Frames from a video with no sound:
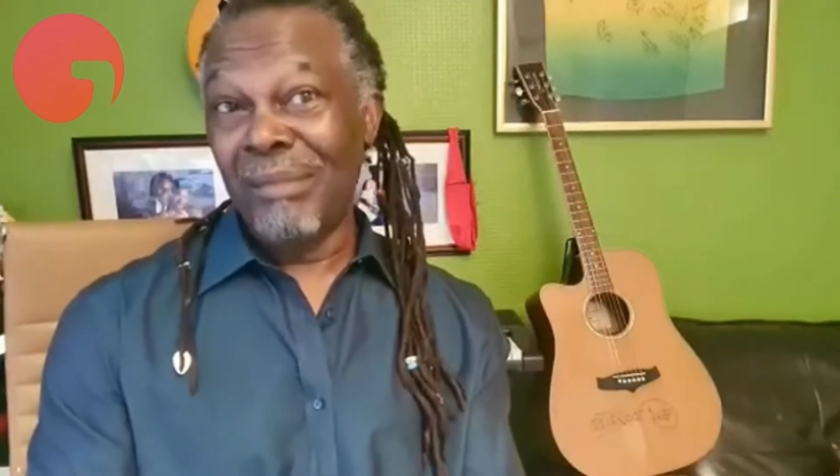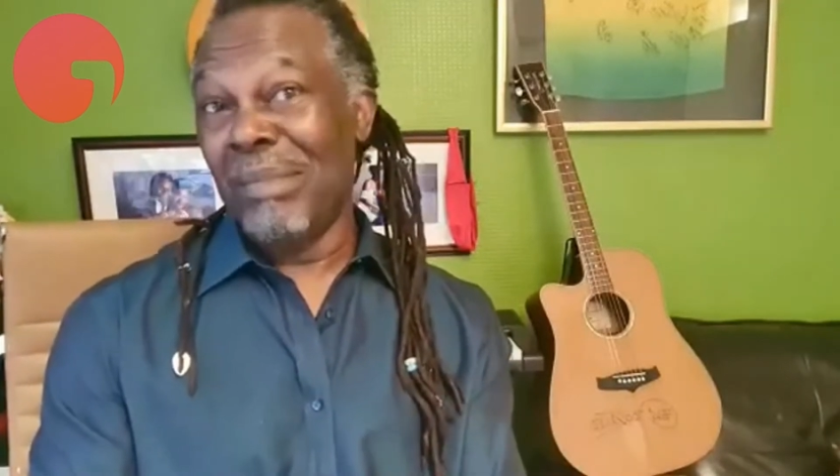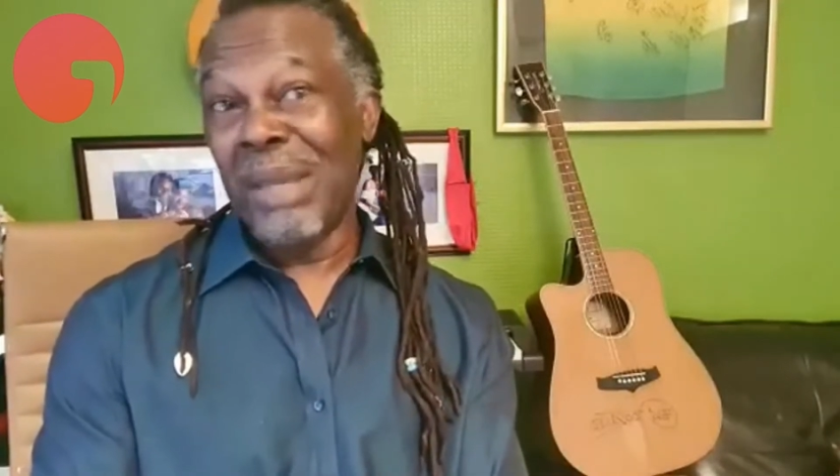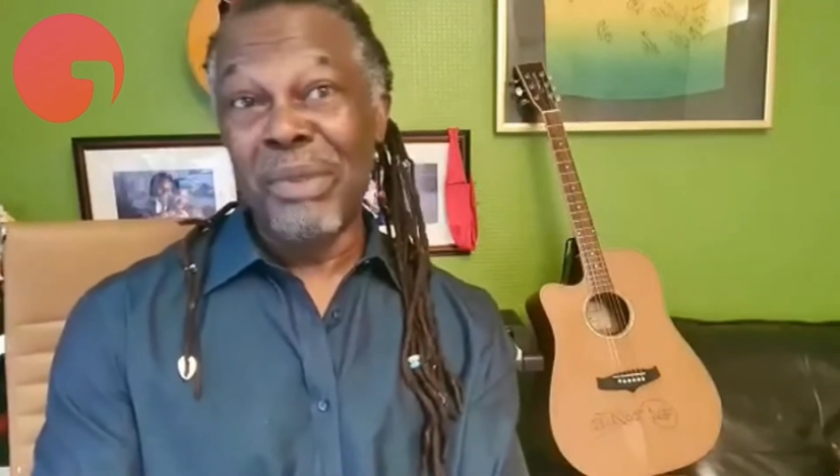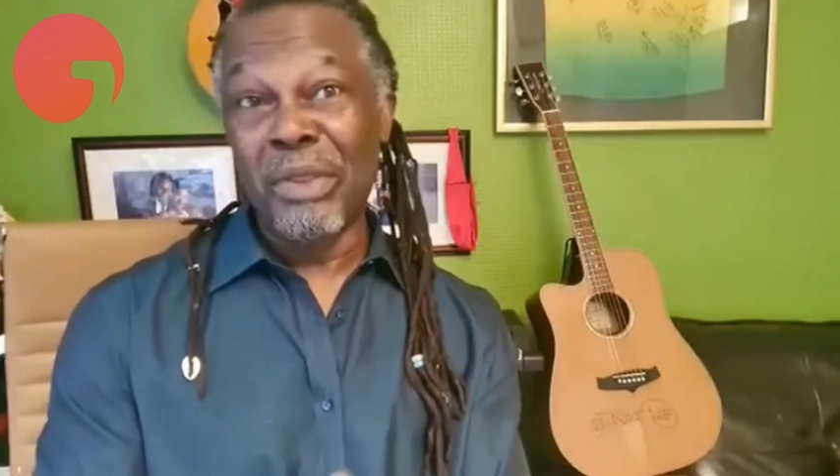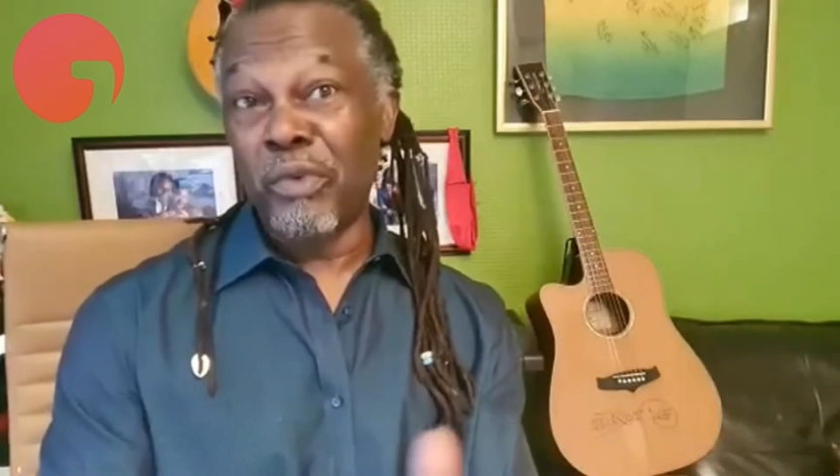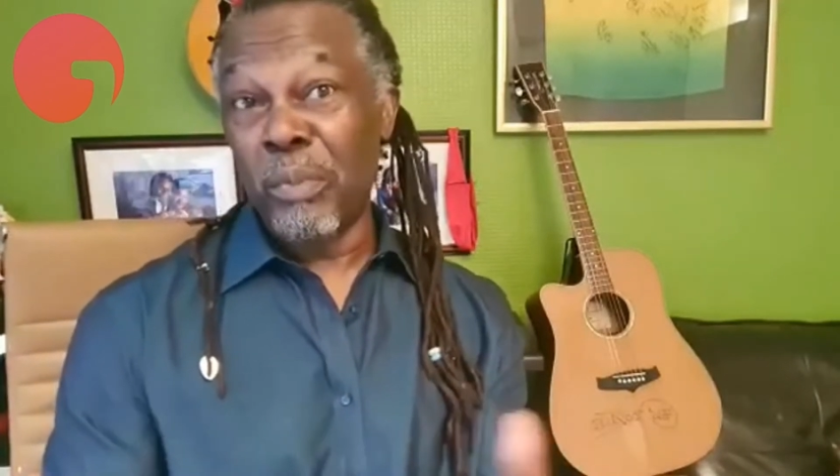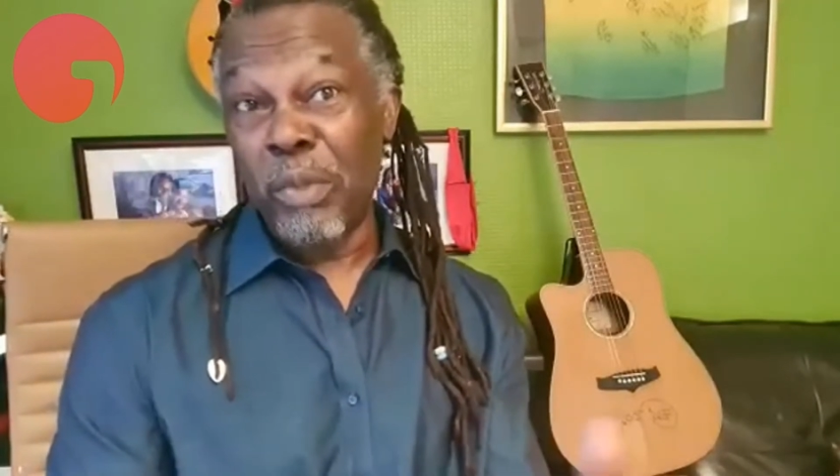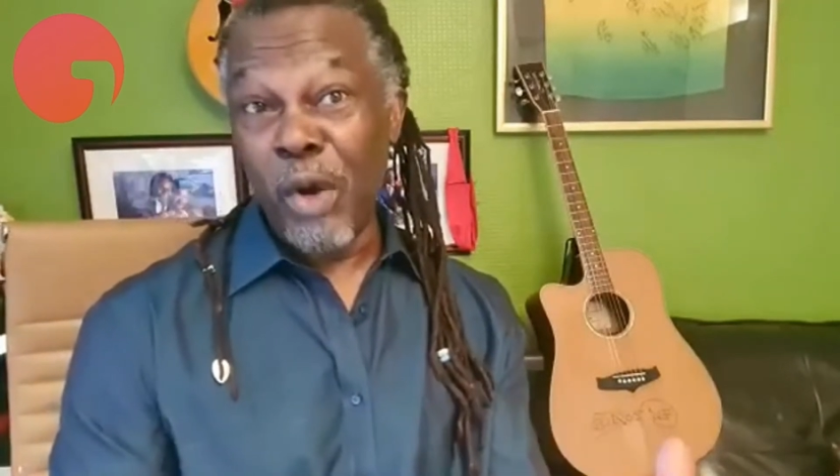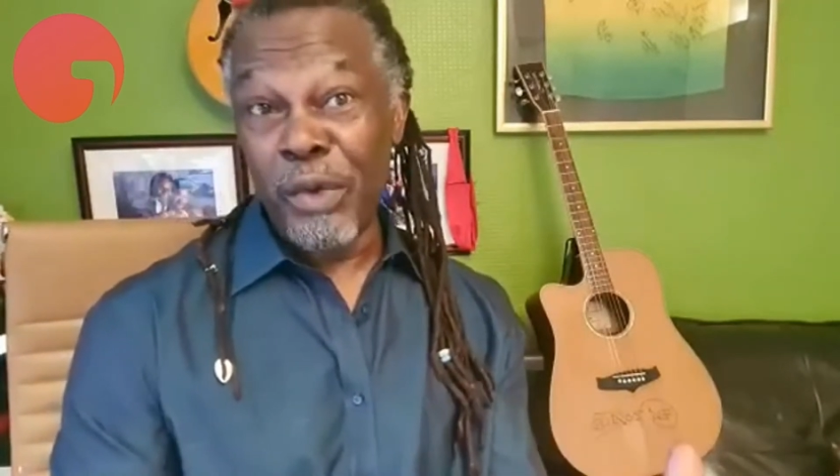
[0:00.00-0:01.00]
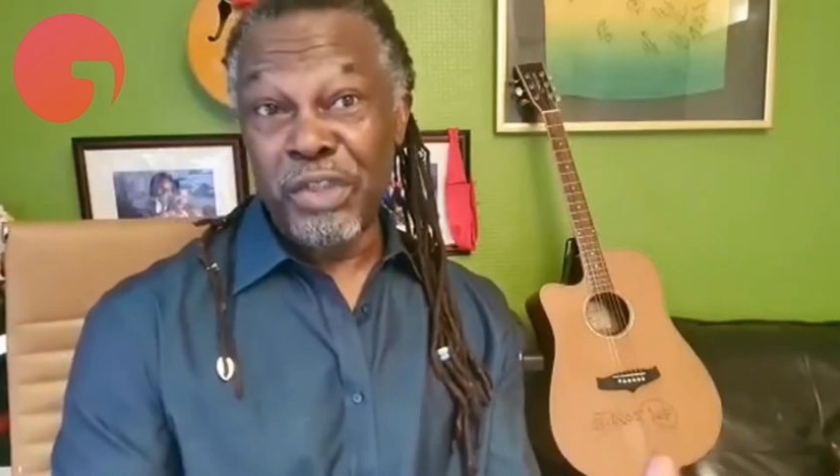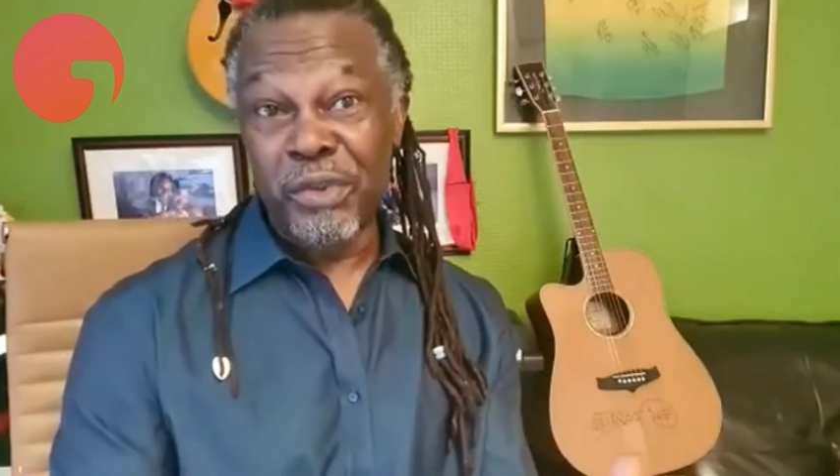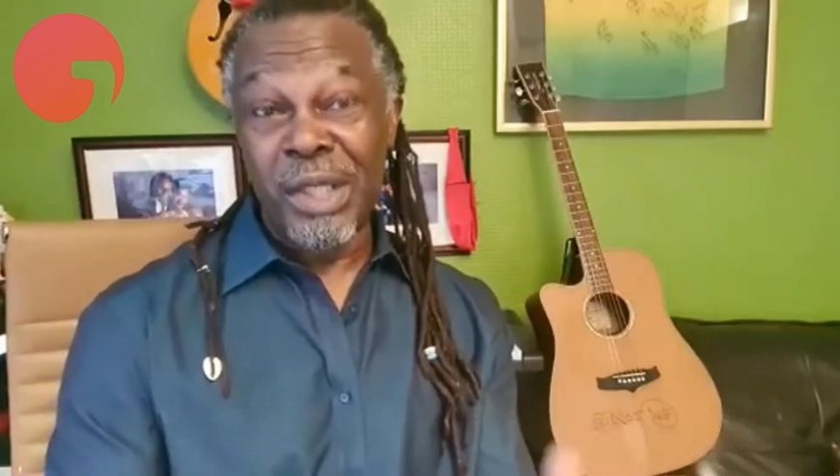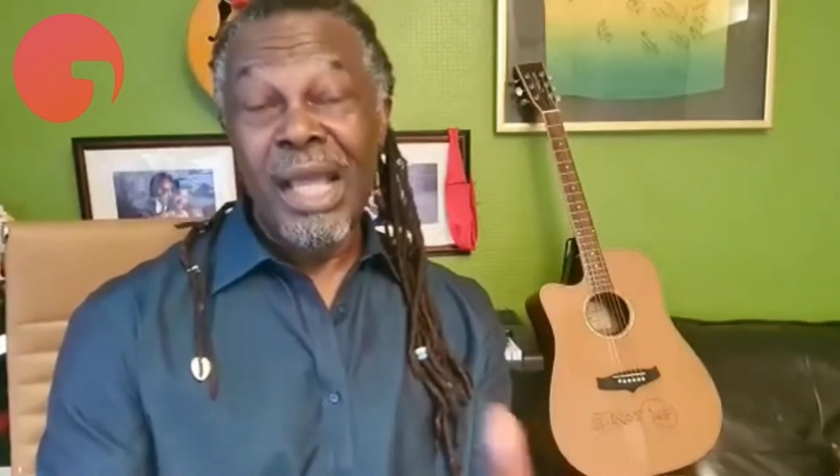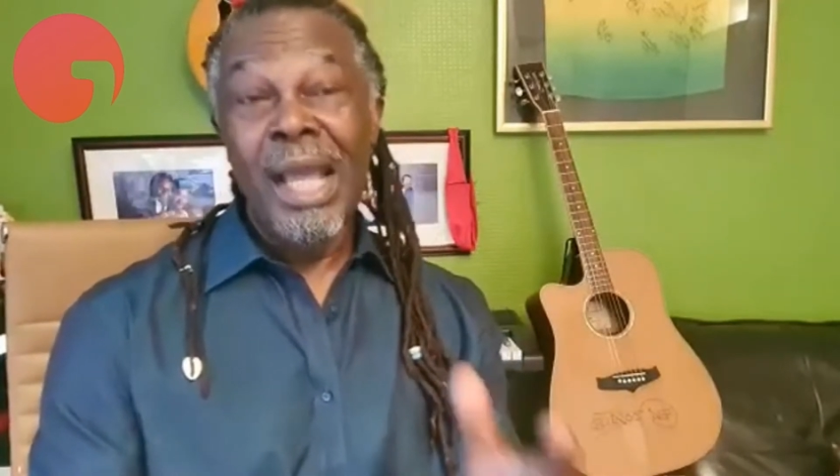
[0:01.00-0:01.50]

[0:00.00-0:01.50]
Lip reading: maybe through poetry.